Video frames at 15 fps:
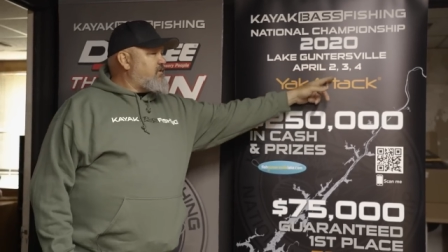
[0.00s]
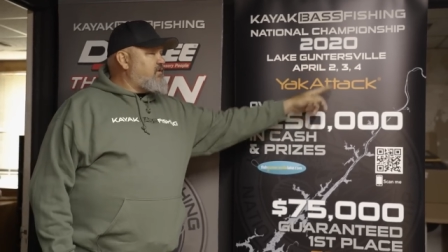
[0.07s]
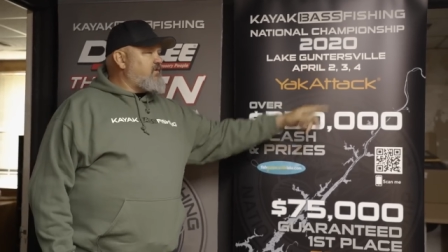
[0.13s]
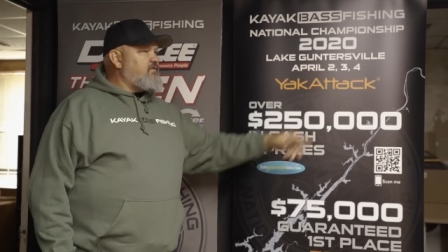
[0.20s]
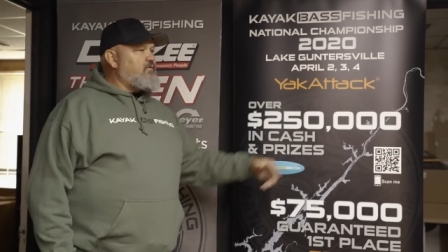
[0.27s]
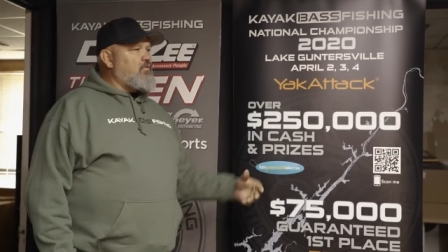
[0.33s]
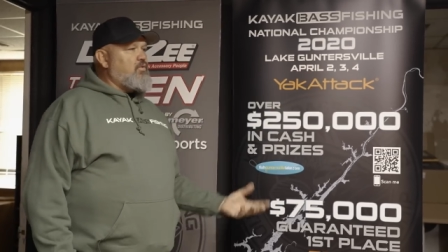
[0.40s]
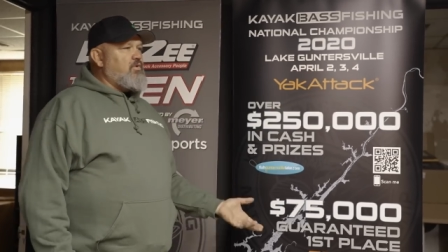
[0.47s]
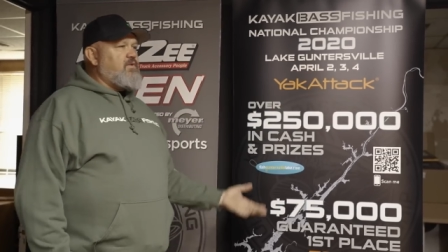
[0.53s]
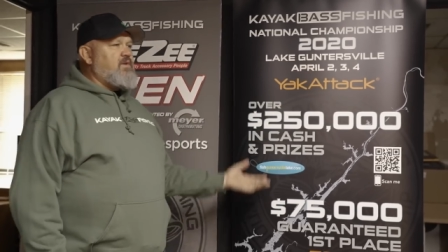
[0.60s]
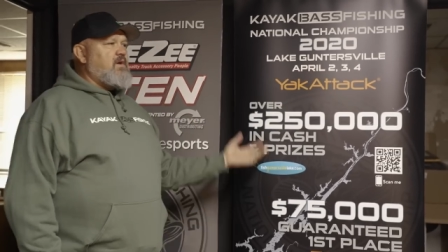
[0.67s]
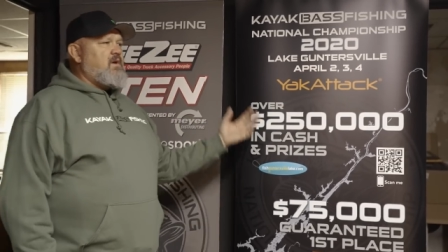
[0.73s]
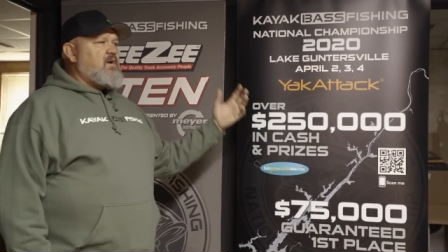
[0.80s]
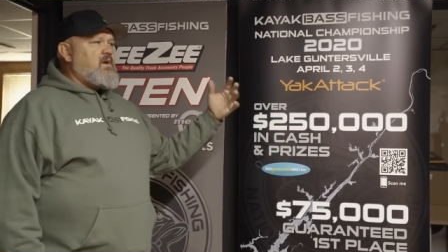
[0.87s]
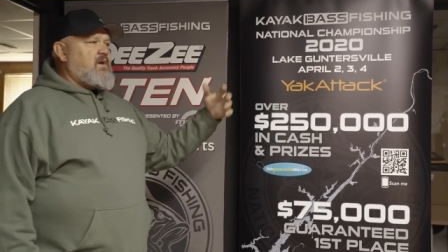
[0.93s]
3rd, and 4th
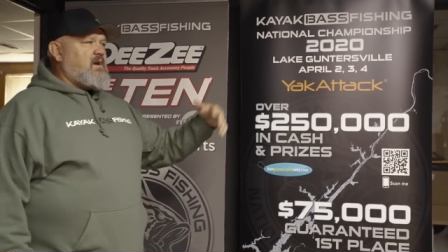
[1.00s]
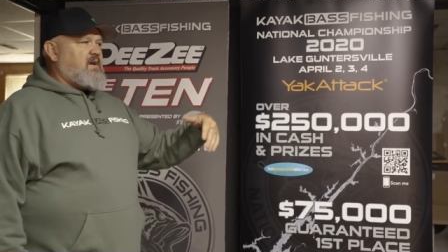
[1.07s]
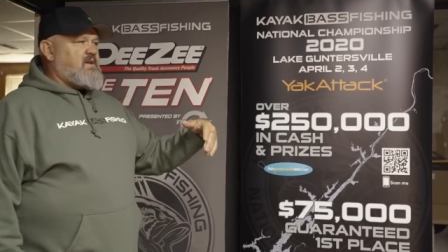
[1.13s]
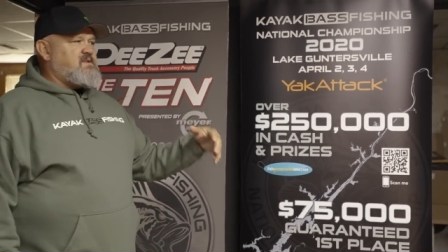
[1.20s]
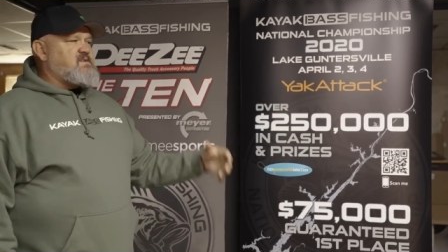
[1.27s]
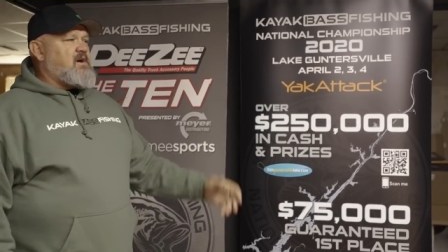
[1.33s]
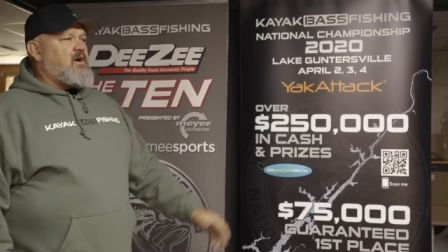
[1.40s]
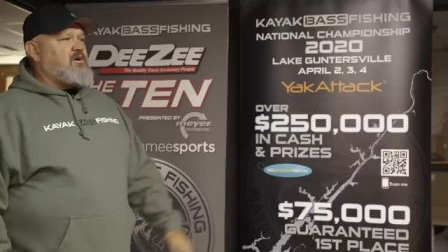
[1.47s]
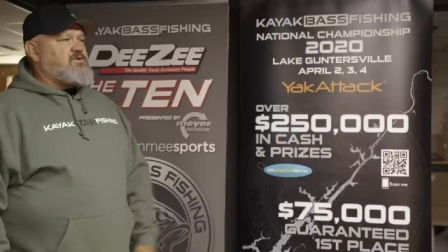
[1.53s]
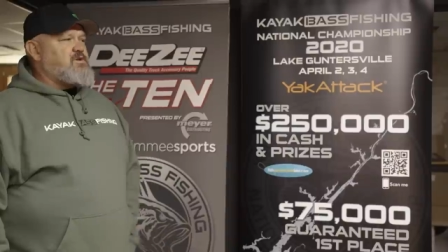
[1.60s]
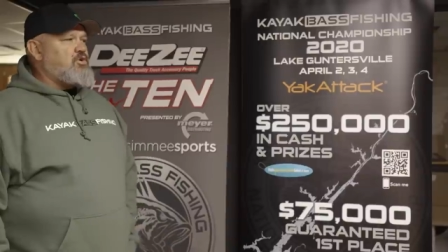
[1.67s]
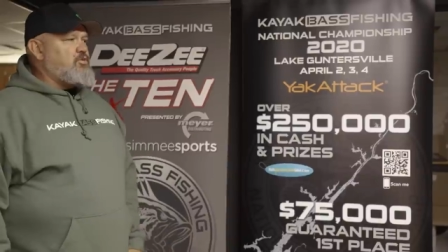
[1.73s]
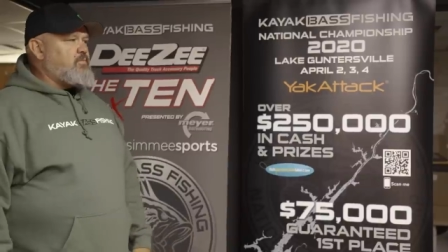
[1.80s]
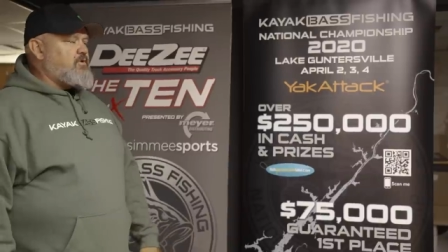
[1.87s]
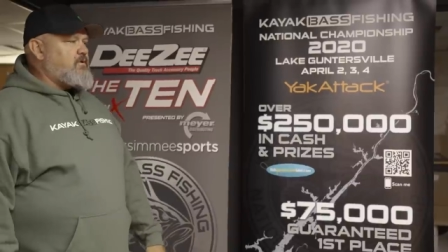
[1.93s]
into
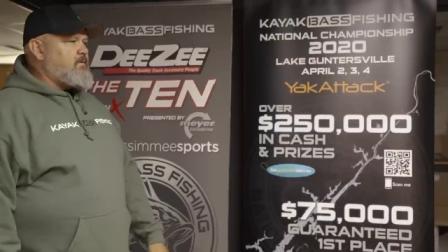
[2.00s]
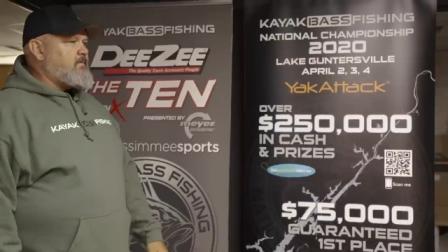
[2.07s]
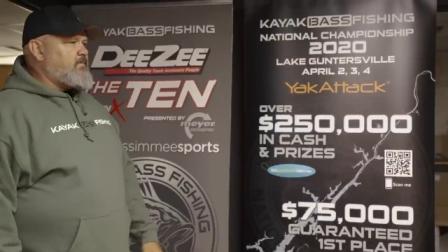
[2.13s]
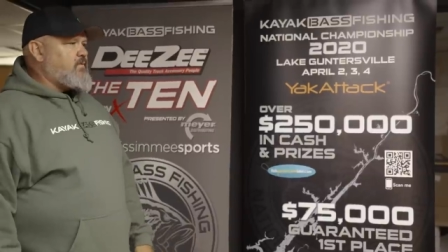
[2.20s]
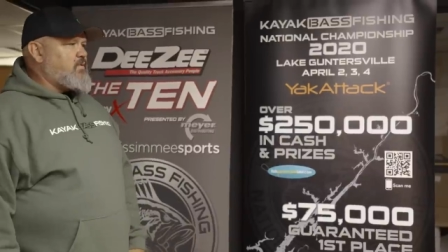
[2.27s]
October.